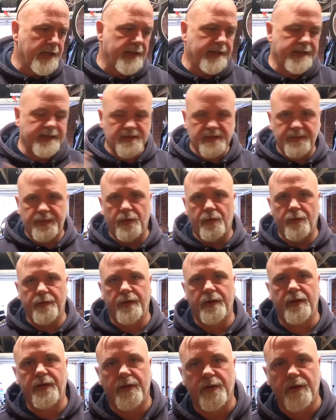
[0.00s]
Any
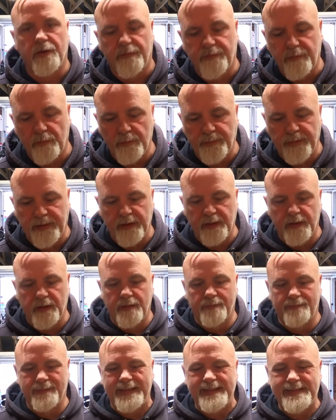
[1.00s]
support you can offer would be
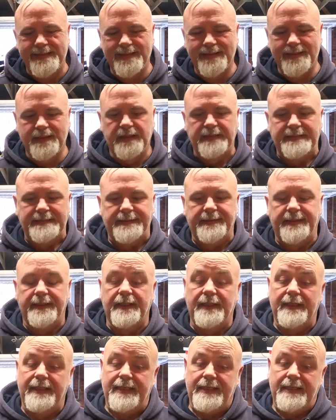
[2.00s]
amazing.
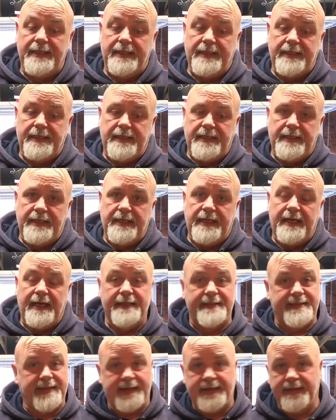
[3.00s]

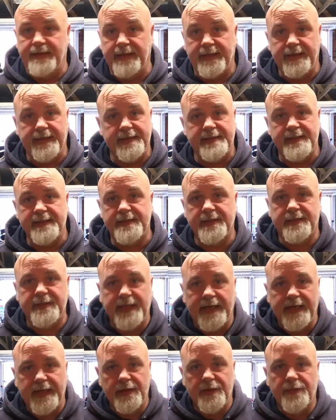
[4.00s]
And secondly, this is a
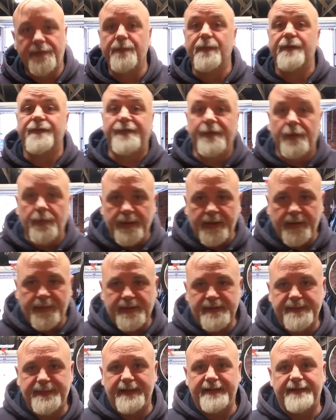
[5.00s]
challenge from a filming
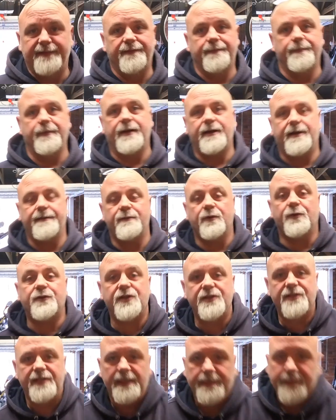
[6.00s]
perspective for me. I'm not
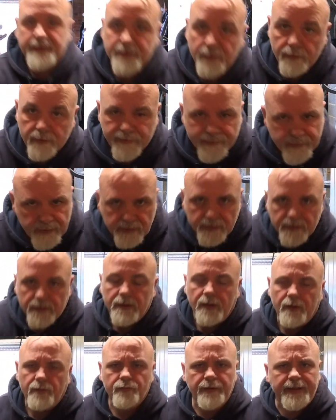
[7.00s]
a cinematographer.
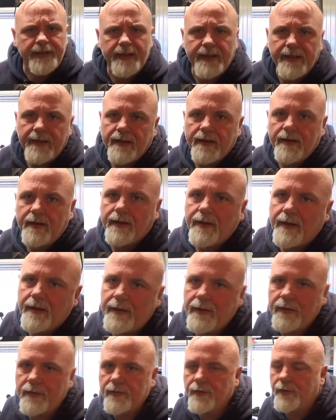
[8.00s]
Really, I hear
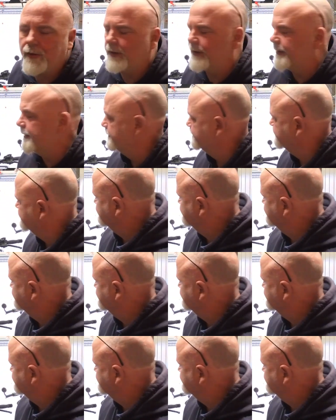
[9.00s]
you cry.